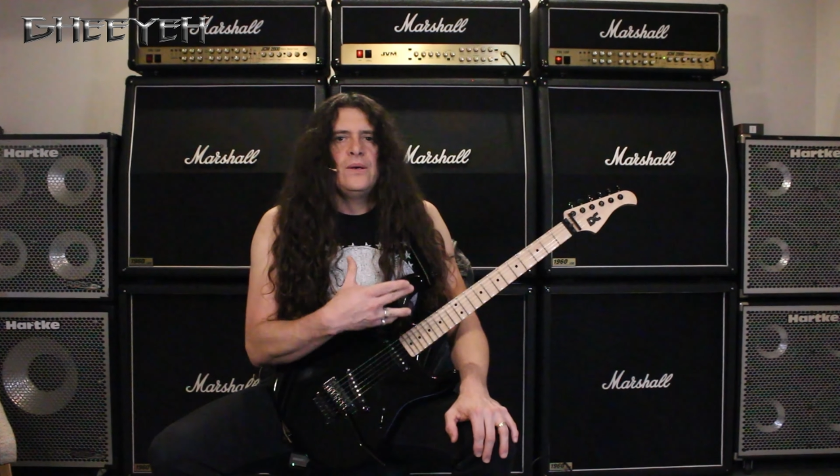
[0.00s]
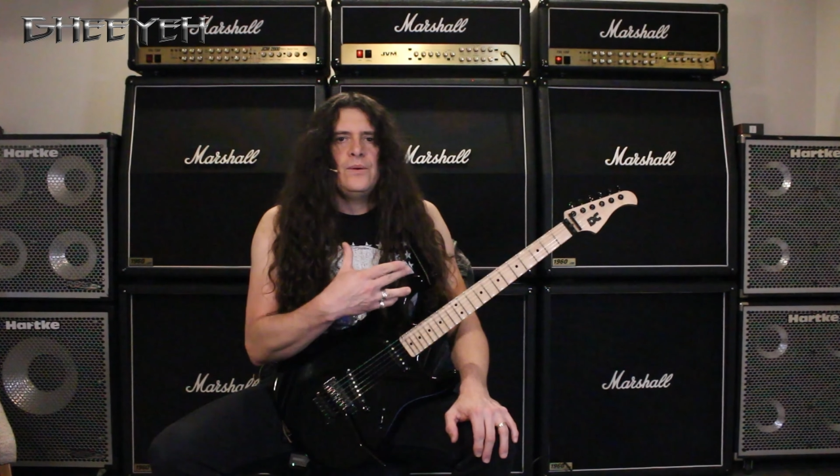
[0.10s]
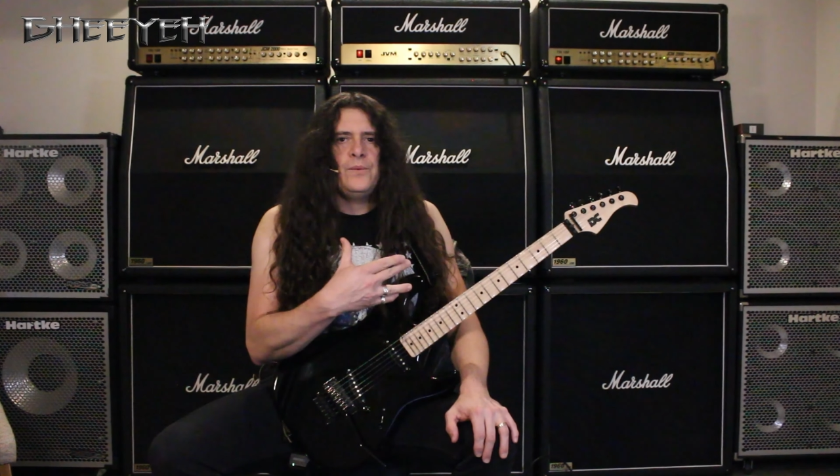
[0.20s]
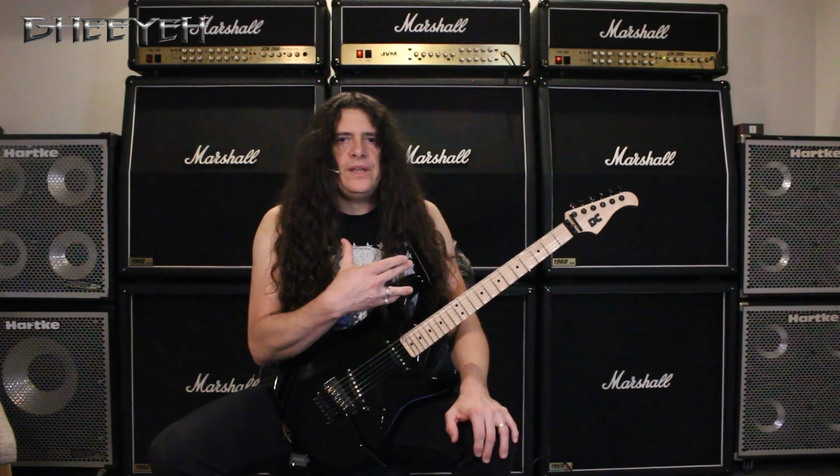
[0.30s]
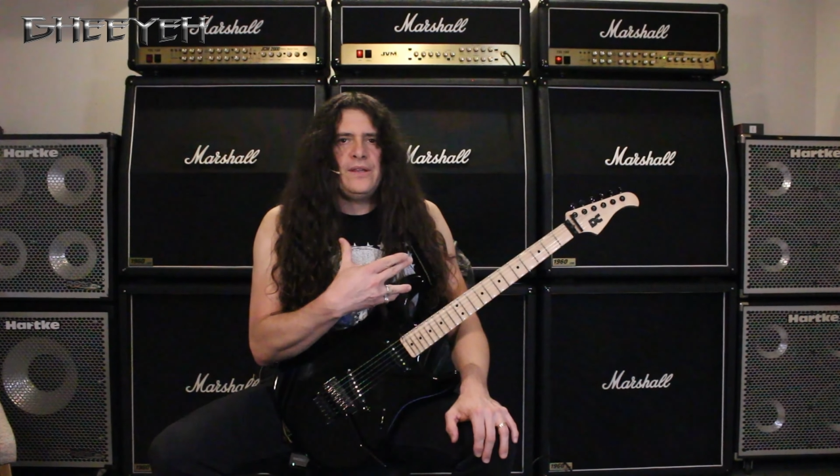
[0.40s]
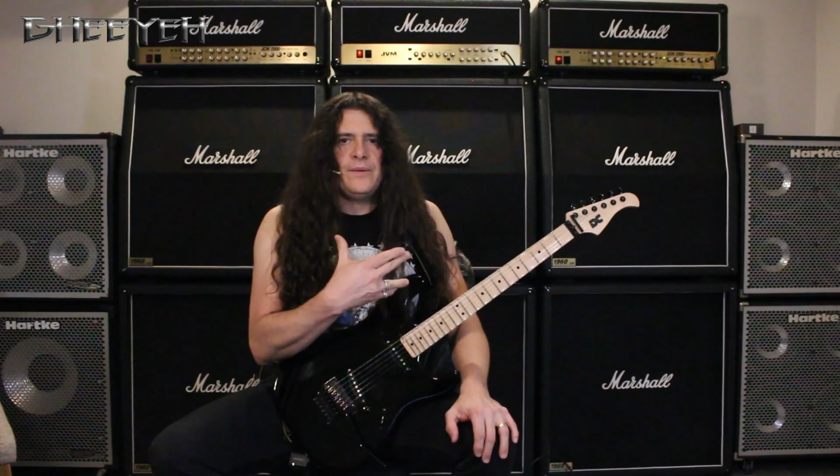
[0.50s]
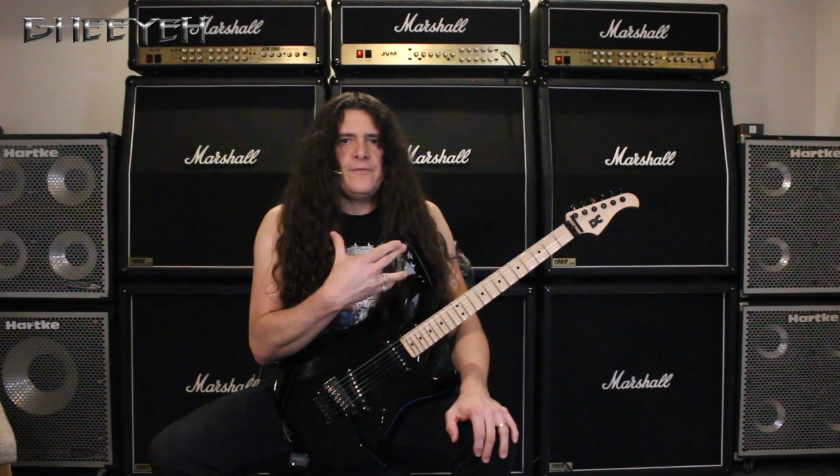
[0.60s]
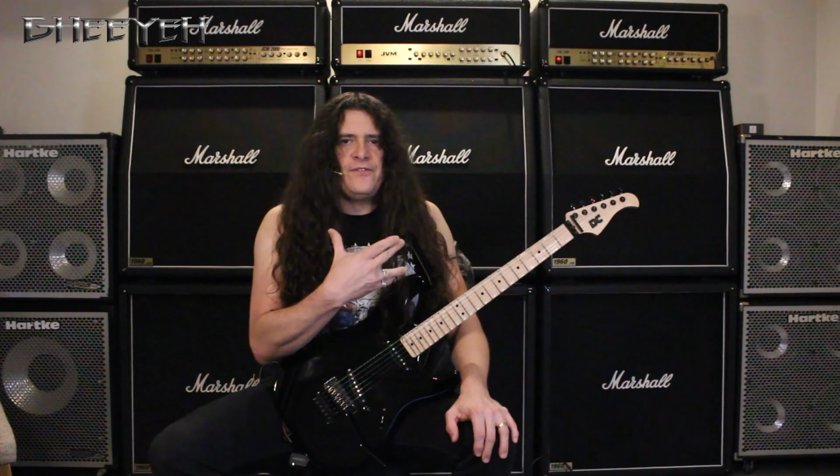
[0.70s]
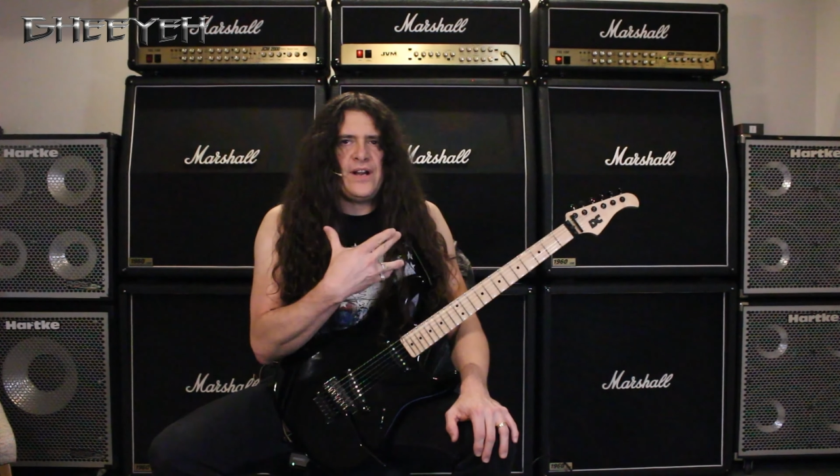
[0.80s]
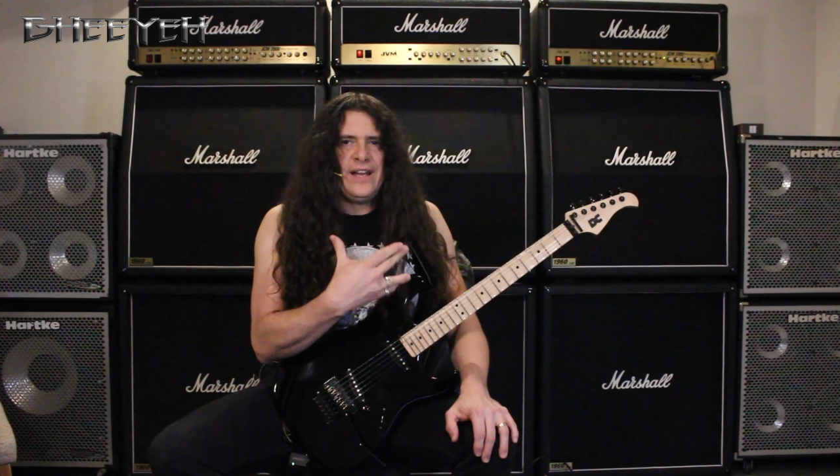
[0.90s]
with a
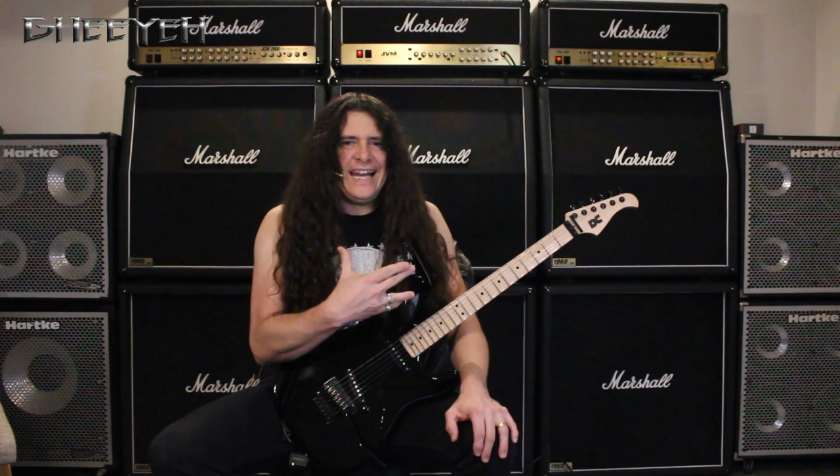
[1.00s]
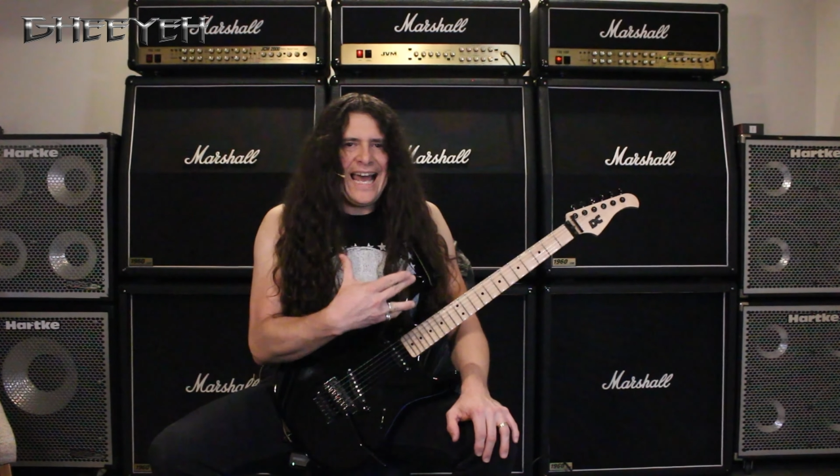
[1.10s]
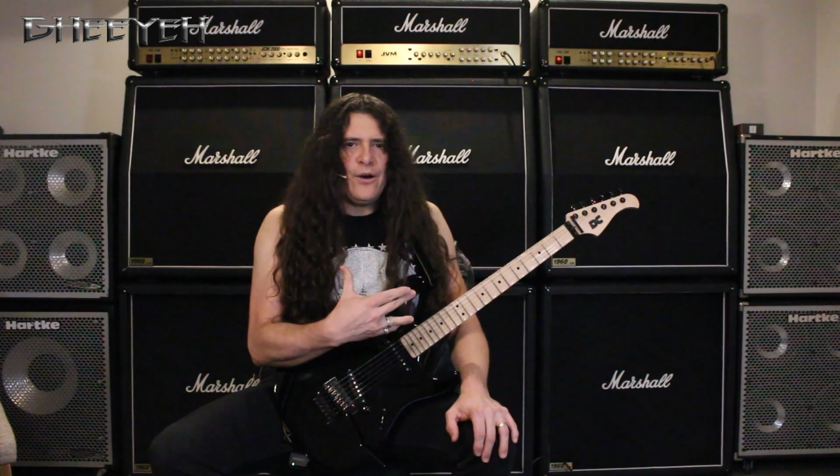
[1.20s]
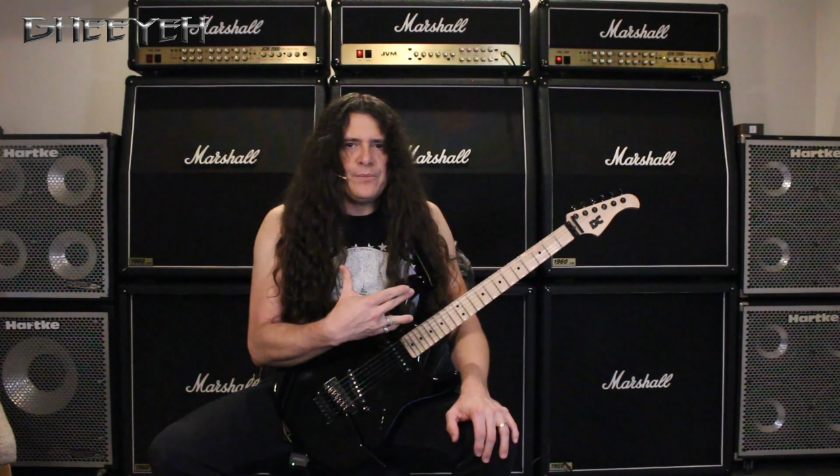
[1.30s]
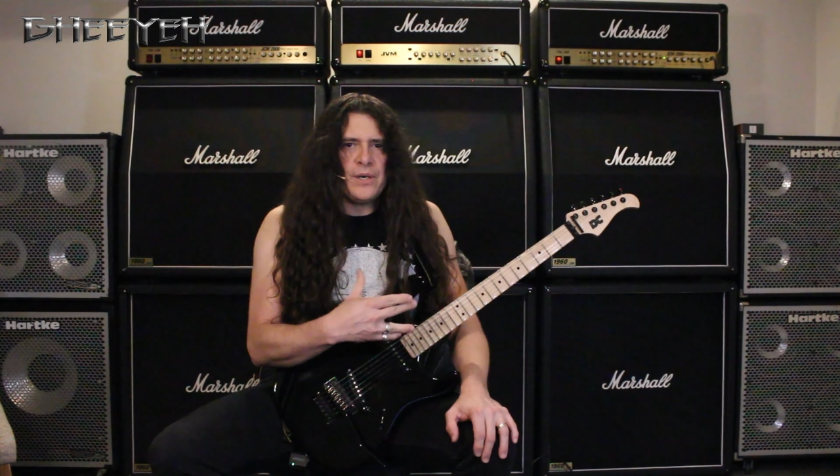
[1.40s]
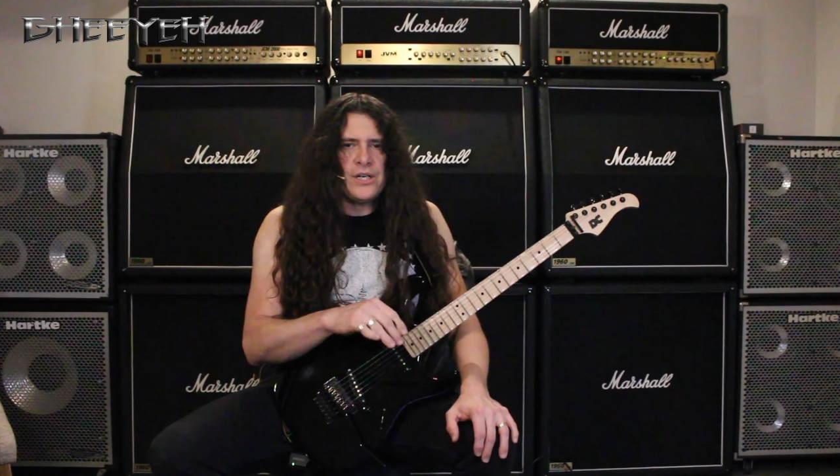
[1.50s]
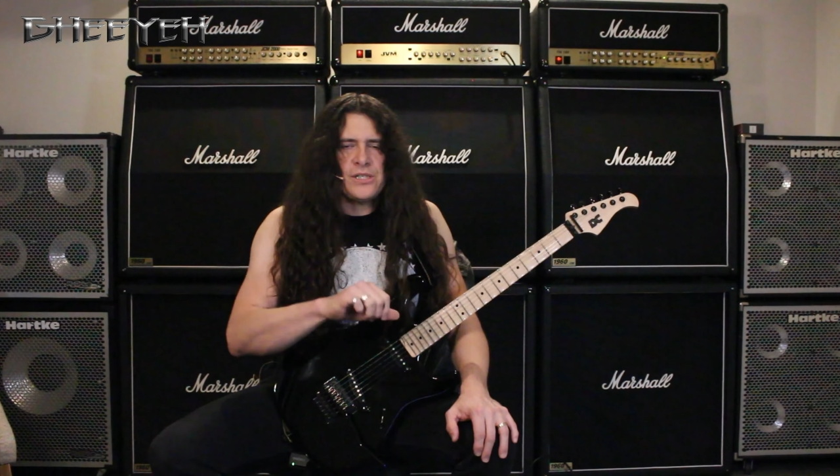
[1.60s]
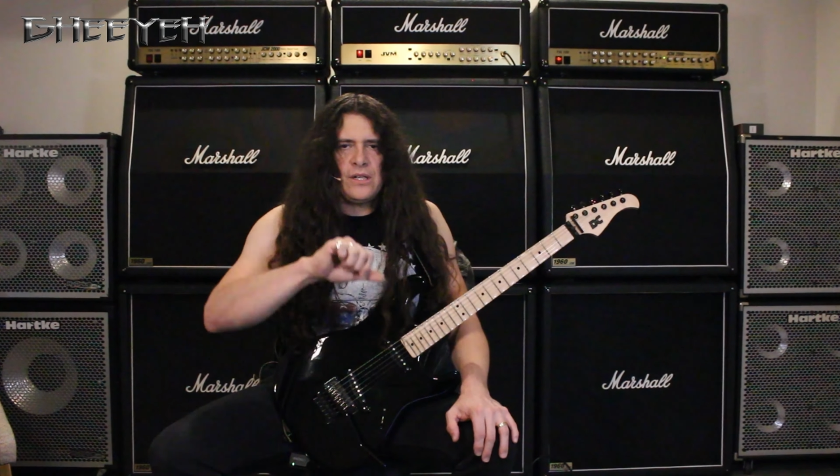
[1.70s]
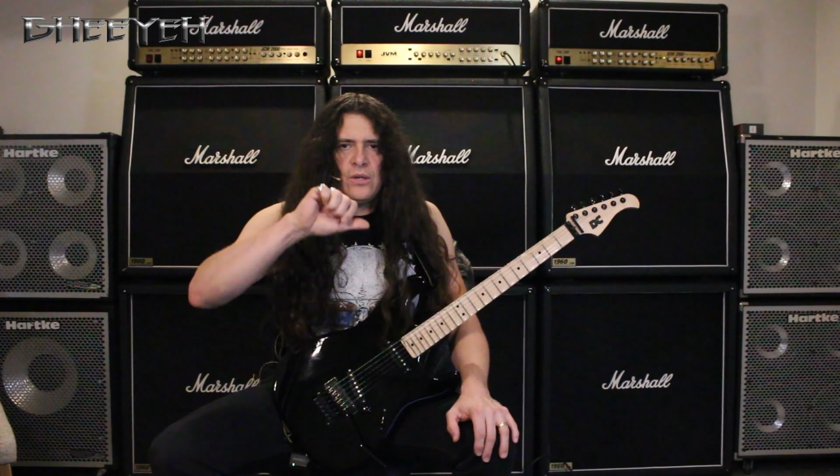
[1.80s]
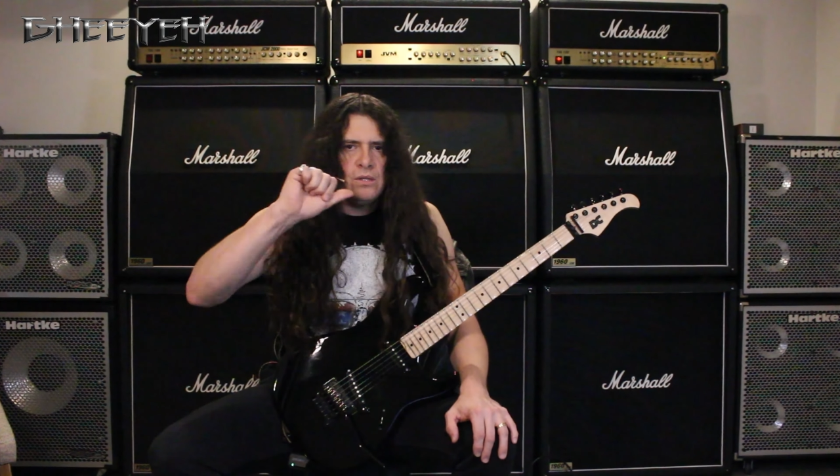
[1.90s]
very loud
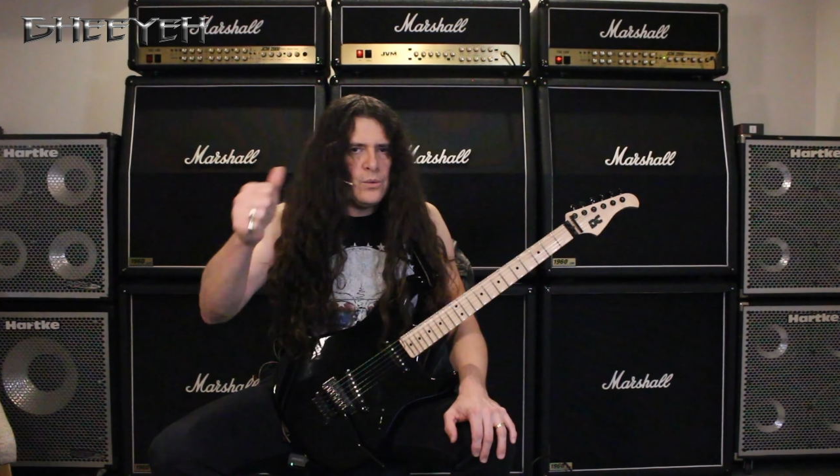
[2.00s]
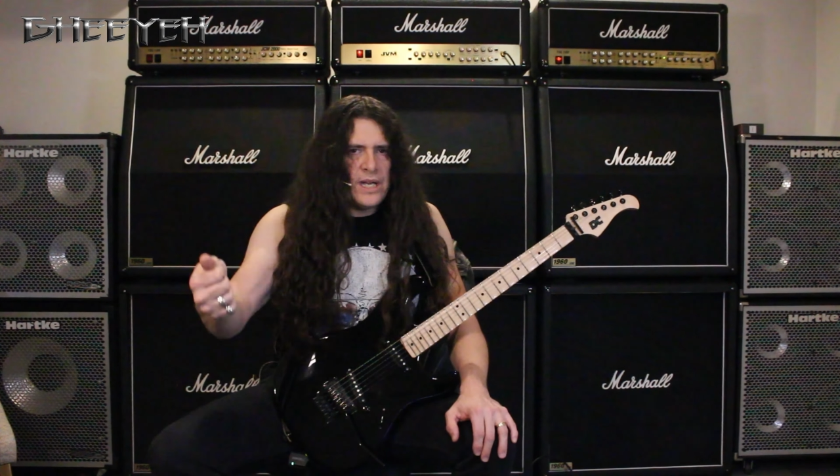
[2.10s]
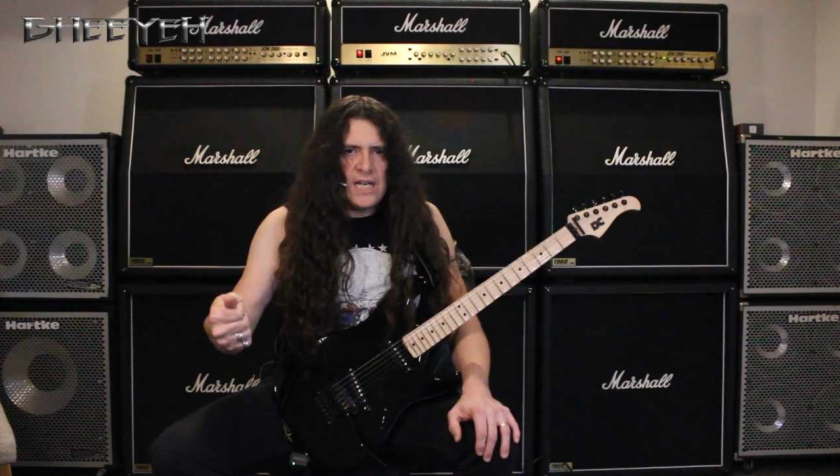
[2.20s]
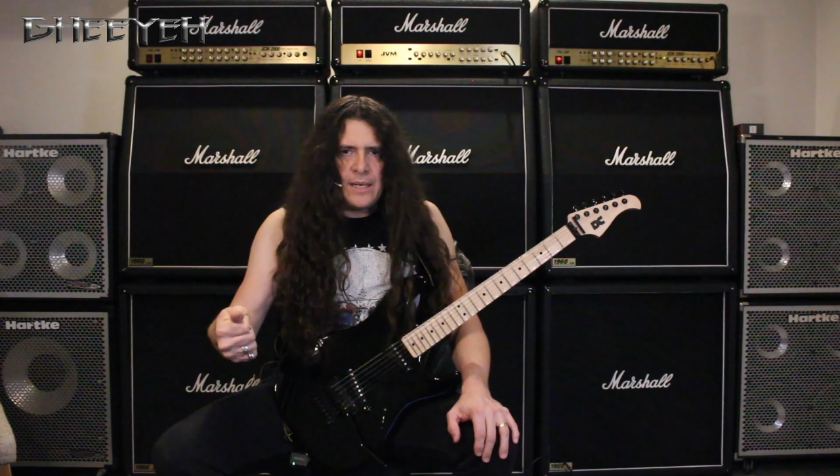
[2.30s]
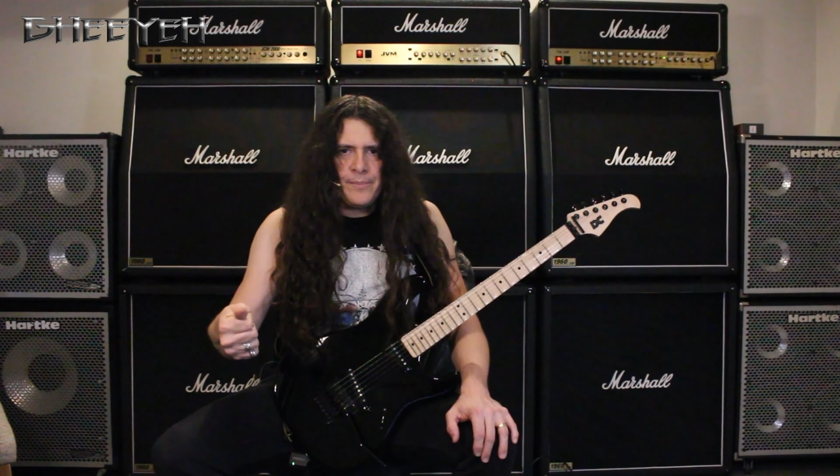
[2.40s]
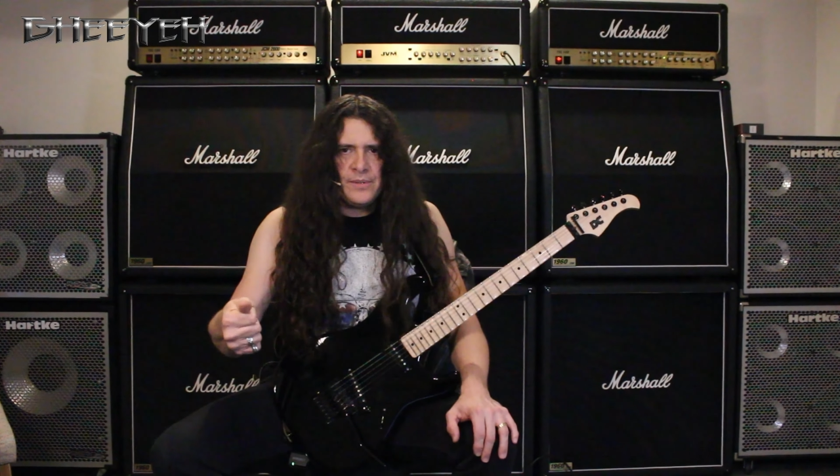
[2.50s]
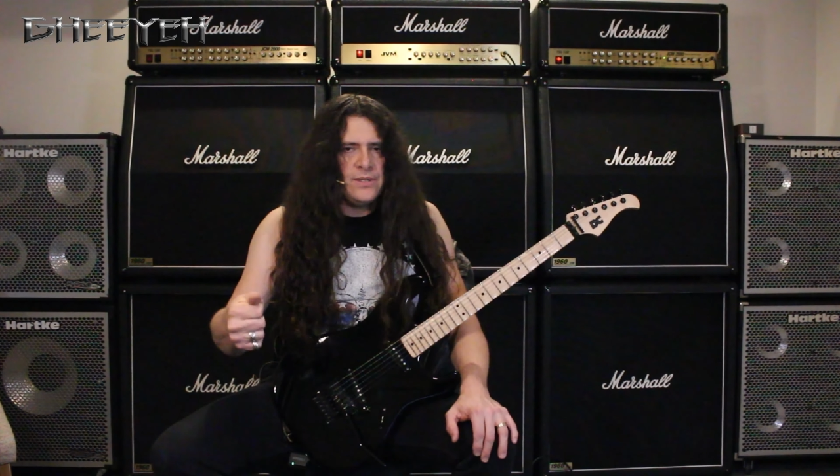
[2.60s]
Marshall all the way up.